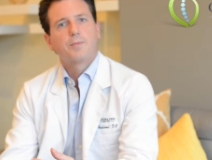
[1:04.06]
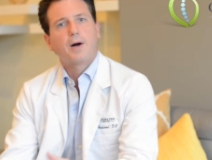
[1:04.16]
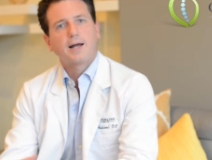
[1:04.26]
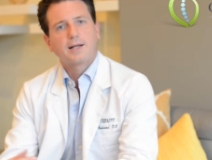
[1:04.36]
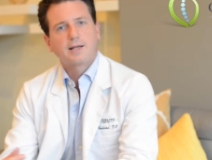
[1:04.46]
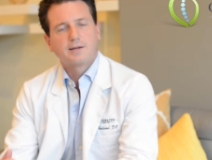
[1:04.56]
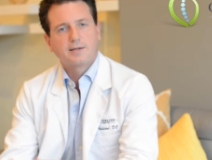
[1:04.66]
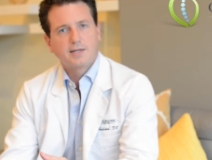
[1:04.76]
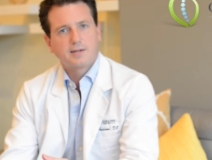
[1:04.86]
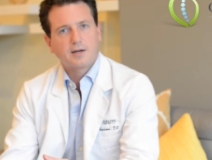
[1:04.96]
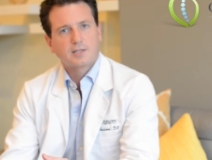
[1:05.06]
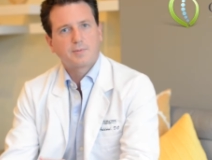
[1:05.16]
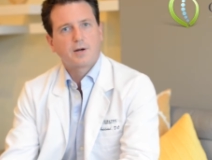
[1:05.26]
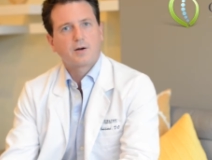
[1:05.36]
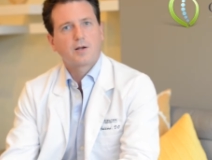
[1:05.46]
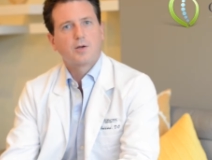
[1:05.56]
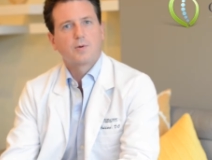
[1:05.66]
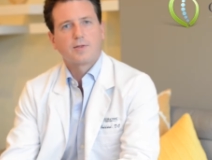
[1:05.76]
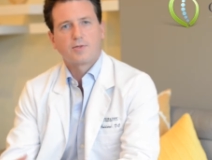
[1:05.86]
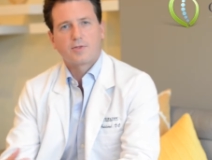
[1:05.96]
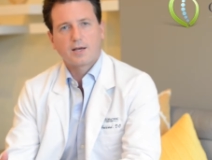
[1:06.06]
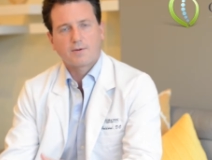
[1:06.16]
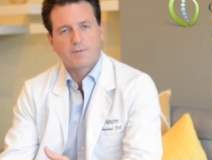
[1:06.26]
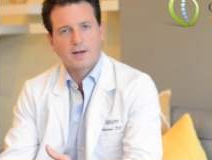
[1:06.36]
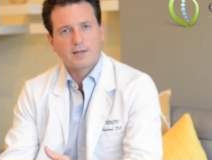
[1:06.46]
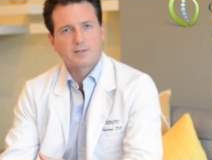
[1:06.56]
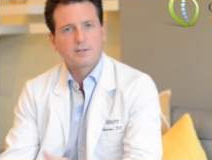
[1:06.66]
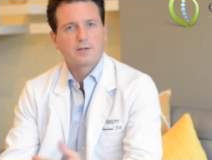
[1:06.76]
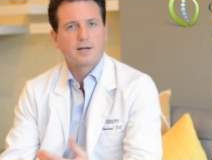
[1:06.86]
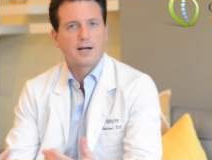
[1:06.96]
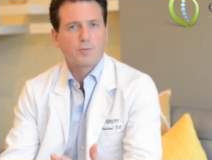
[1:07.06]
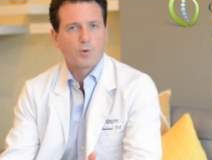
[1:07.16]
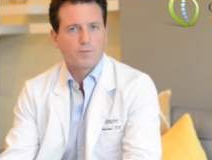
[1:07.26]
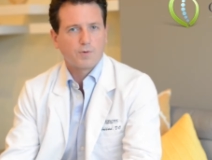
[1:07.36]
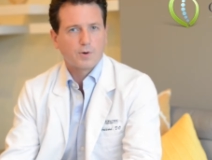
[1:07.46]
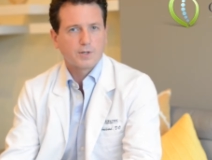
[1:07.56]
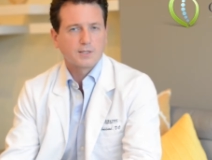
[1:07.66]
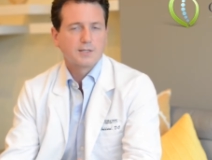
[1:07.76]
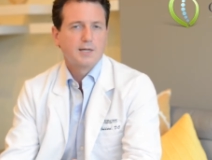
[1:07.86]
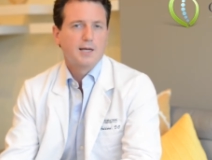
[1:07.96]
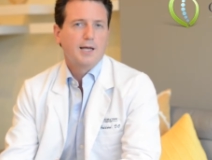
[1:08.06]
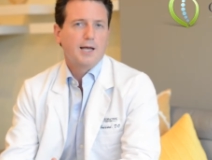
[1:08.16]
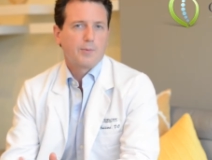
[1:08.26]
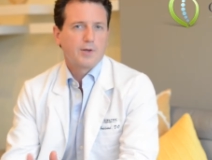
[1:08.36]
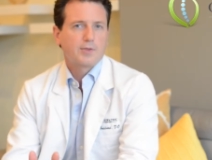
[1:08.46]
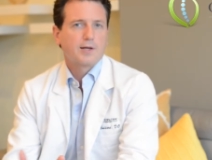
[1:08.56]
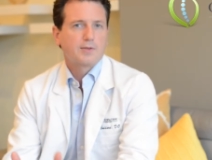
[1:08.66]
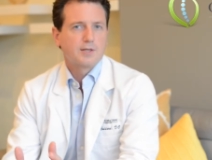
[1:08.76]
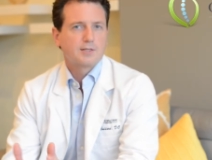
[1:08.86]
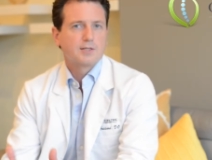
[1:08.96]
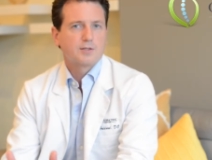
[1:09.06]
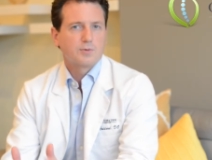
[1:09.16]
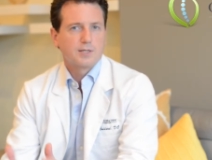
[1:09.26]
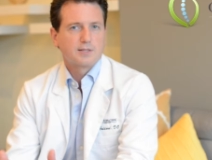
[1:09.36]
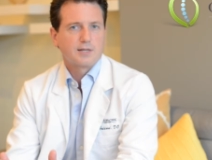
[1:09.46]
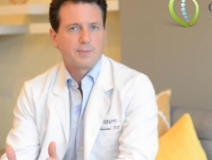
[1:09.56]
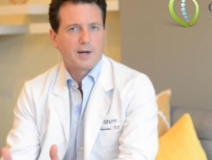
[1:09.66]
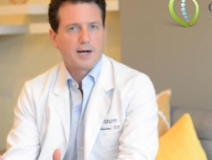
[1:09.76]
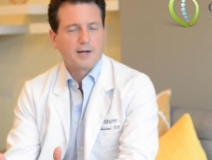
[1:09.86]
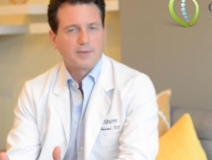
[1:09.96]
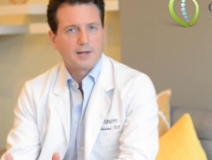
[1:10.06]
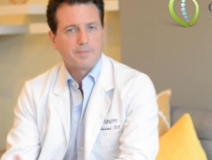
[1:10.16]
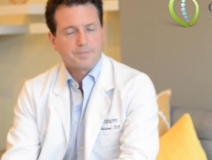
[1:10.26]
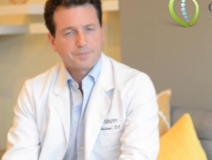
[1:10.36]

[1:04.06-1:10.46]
body can detox better, you can think faster, you can have more focus, and we think this is the reasoning behind that.